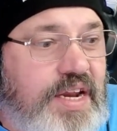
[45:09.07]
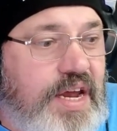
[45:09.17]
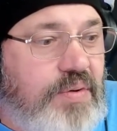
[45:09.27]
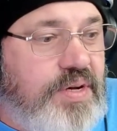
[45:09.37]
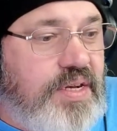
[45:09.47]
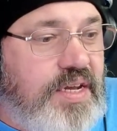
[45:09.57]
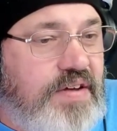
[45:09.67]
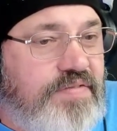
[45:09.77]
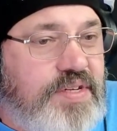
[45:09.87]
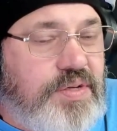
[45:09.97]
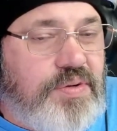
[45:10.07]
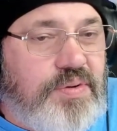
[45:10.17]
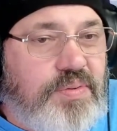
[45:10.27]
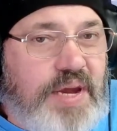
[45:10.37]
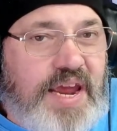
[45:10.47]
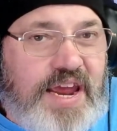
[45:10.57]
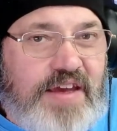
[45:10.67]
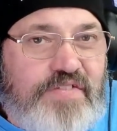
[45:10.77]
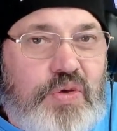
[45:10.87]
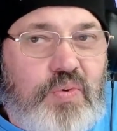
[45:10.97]
I would love to
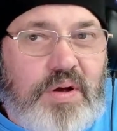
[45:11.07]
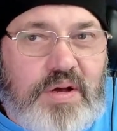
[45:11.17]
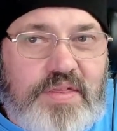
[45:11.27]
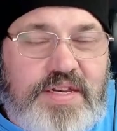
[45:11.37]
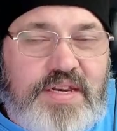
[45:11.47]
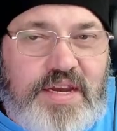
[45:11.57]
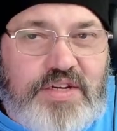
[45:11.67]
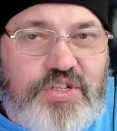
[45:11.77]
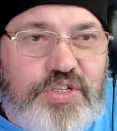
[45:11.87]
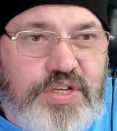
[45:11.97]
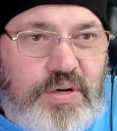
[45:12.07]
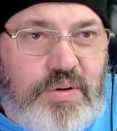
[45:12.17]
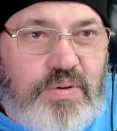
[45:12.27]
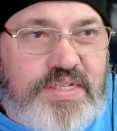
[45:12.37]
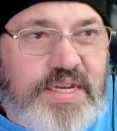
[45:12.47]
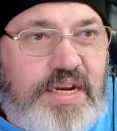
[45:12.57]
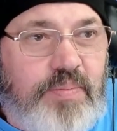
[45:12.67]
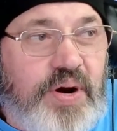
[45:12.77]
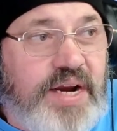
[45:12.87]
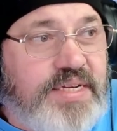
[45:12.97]
have you on the next show because I need to
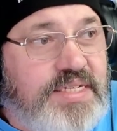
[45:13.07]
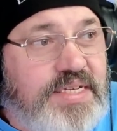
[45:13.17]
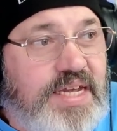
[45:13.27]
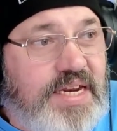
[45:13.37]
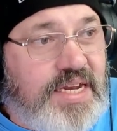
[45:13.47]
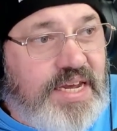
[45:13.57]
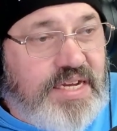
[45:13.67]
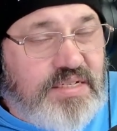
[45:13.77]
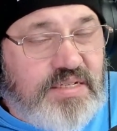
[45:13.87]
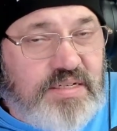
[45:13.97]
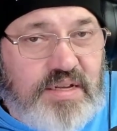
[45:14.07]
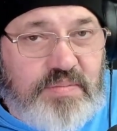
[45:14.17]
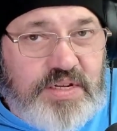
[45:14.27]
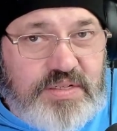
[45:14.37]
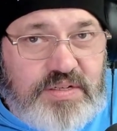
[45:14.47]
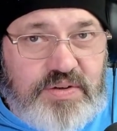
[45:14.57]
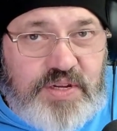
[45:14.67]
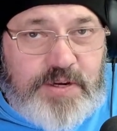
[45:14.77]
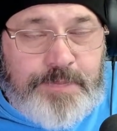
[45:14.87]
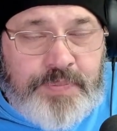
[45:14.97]
practice getting guests in Meld
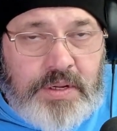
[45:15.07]
Studio.